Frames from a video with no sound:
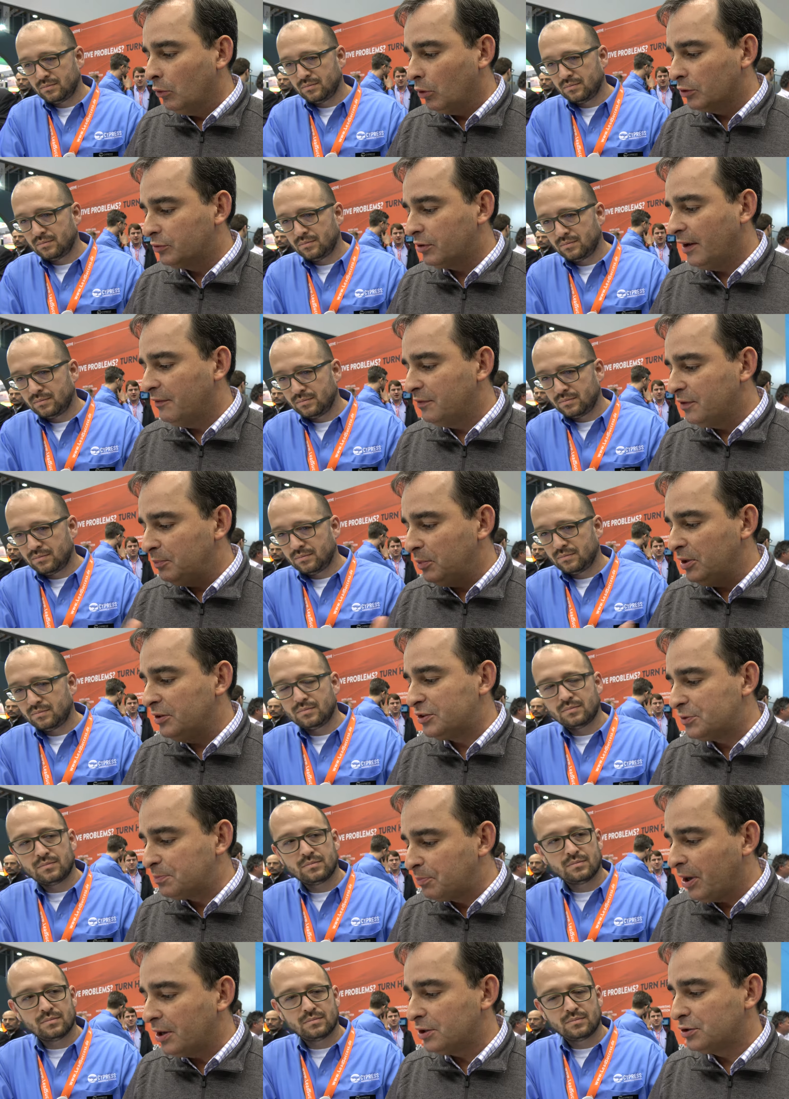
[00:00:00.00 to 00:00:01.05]
Speaker 1: what has been
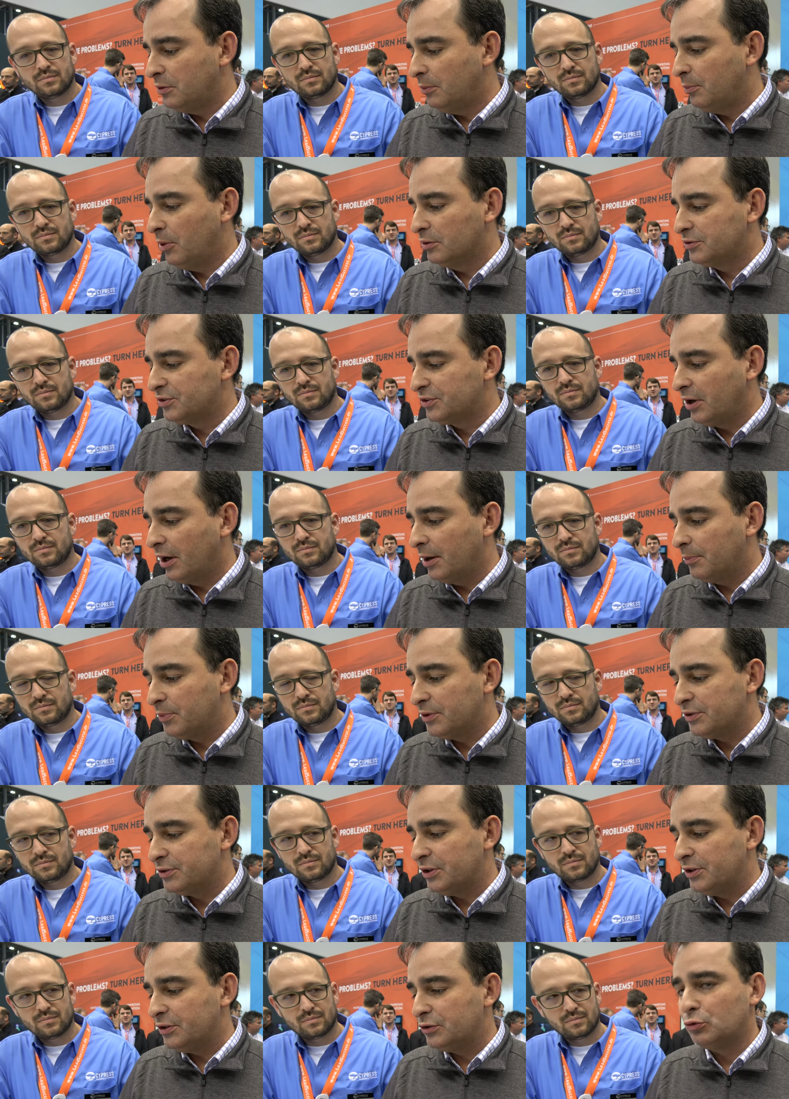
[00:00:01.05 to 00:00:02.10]
special about
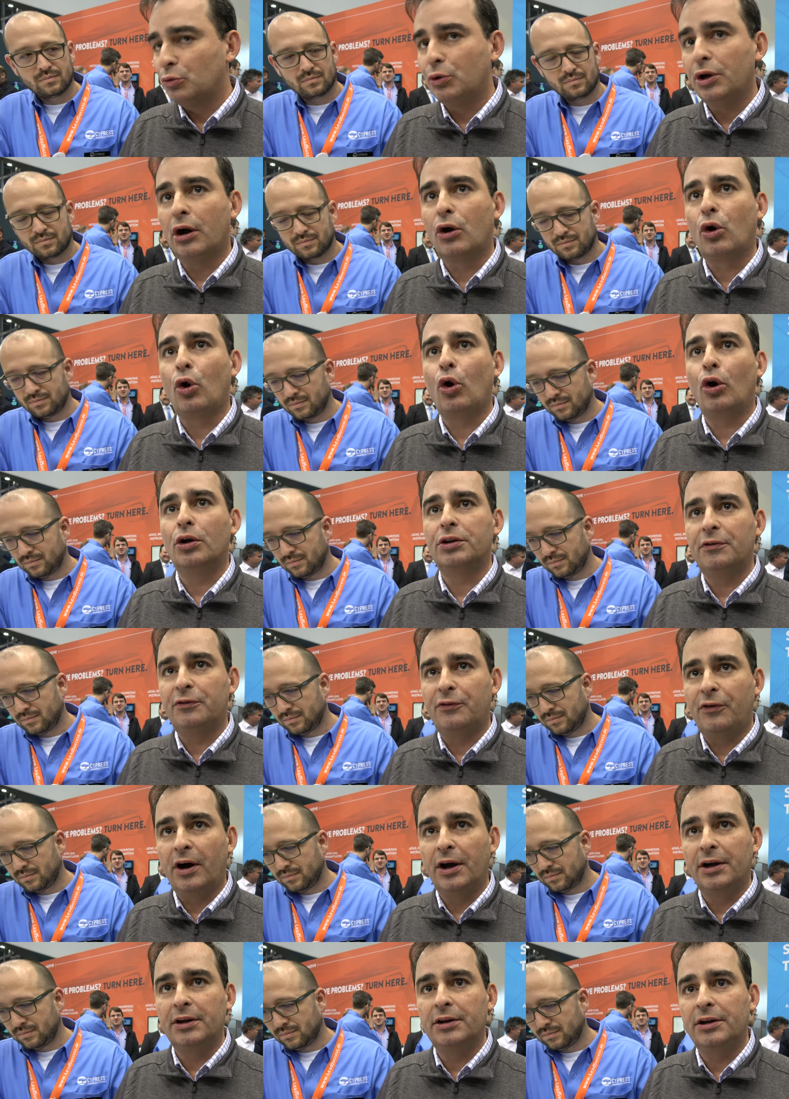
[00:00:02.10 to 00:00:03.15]
Cypress is we are
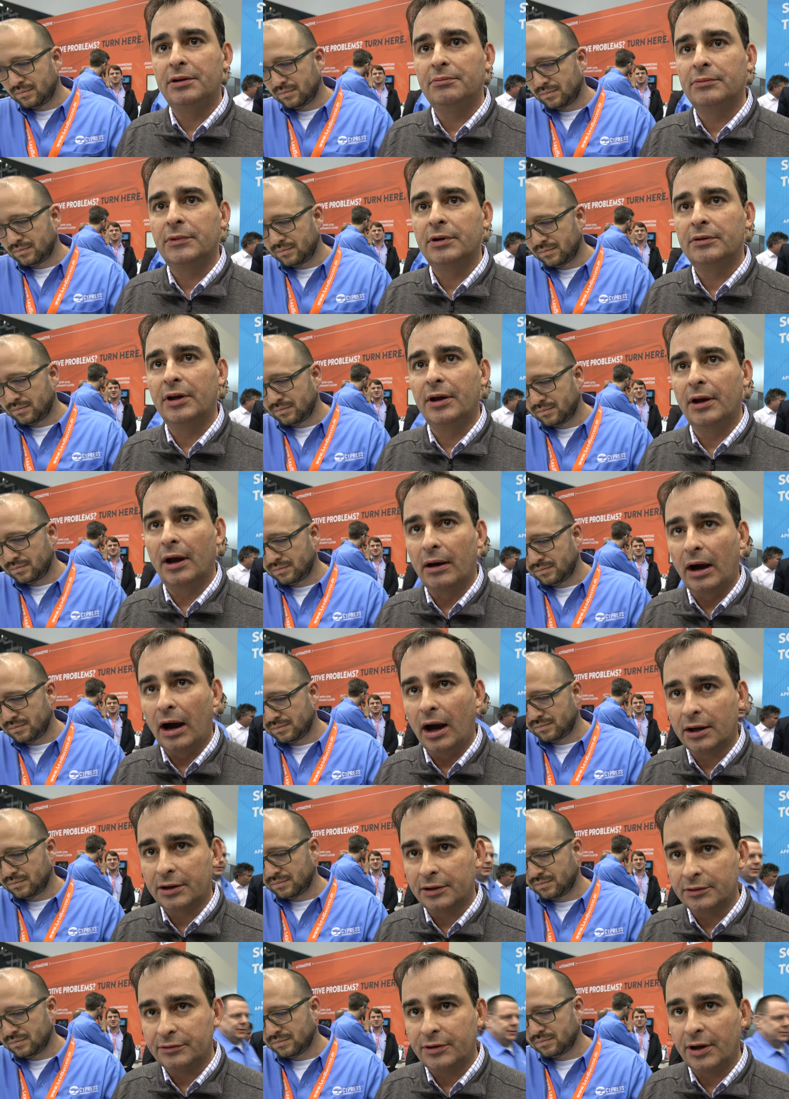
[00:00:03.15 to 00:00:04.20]
codifying the
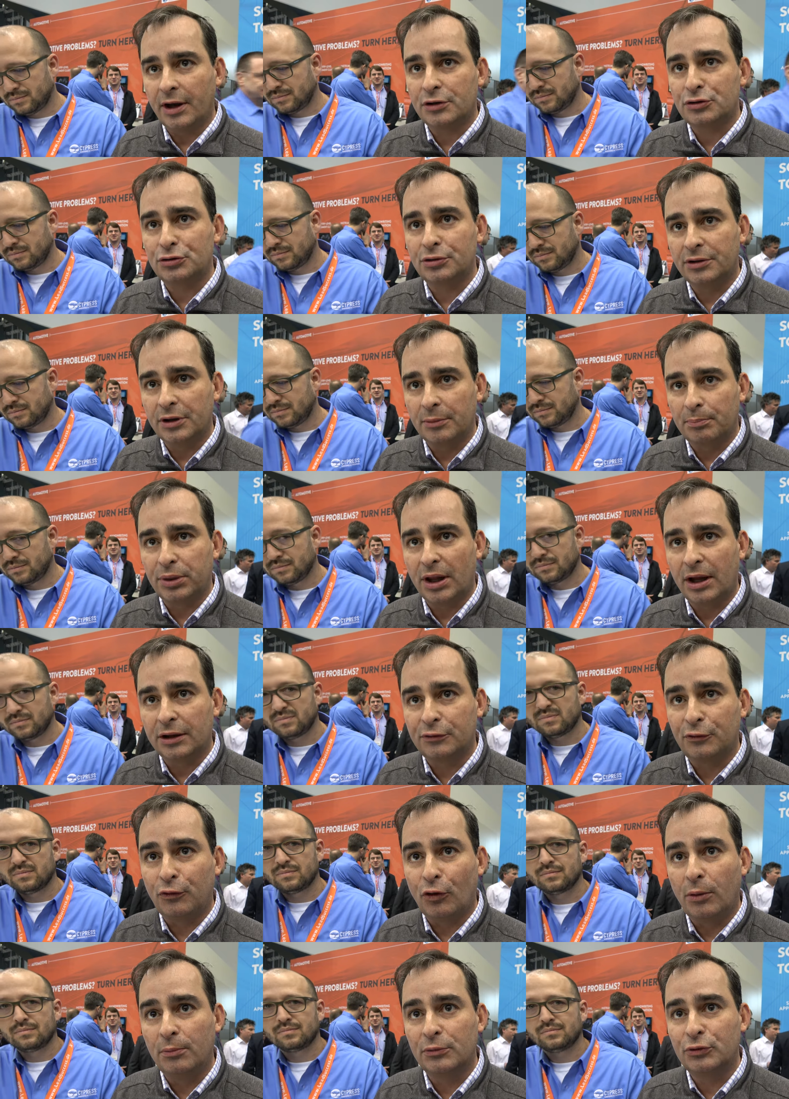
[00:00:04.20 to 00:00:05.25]
architecture and the
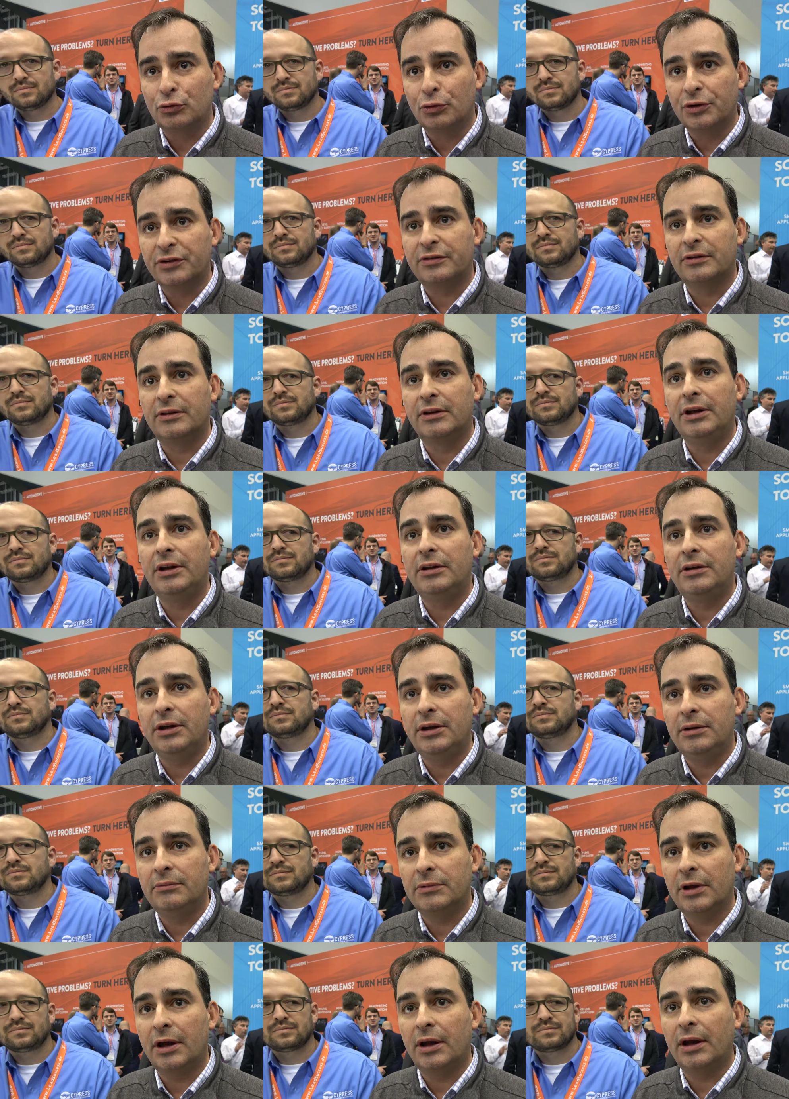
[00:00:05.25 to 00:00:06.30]
platforms with
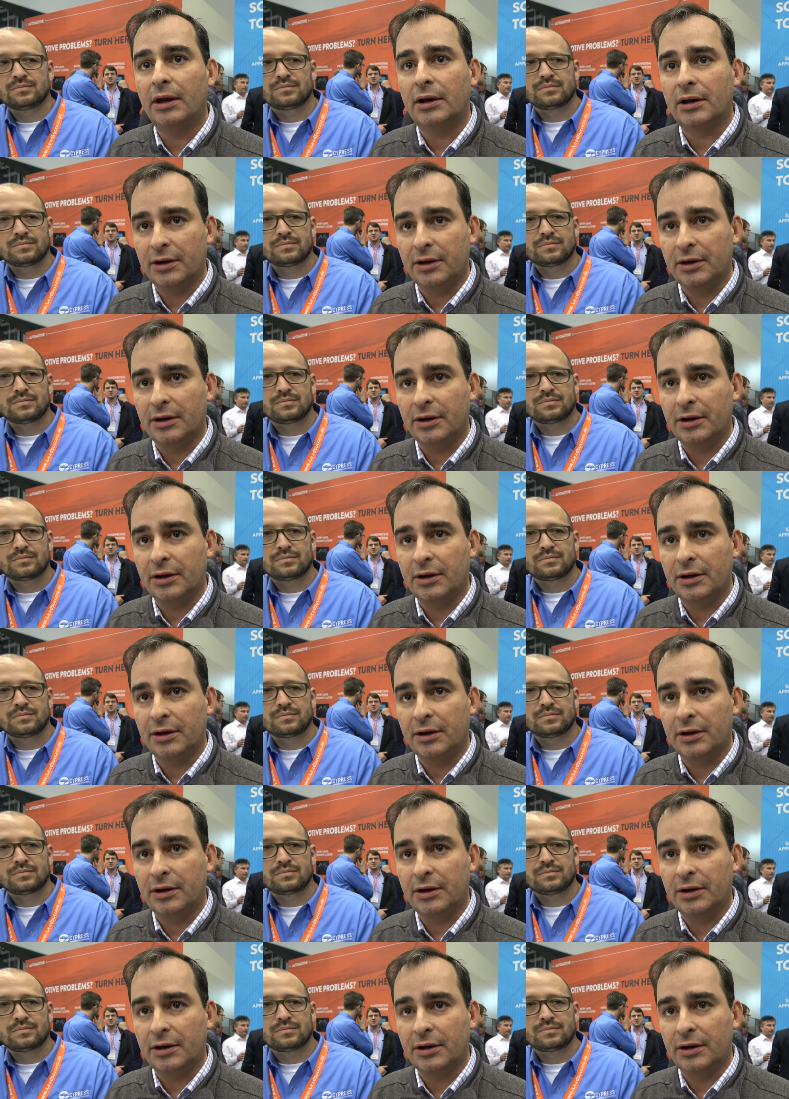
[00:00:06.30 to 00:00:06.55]
leading uh,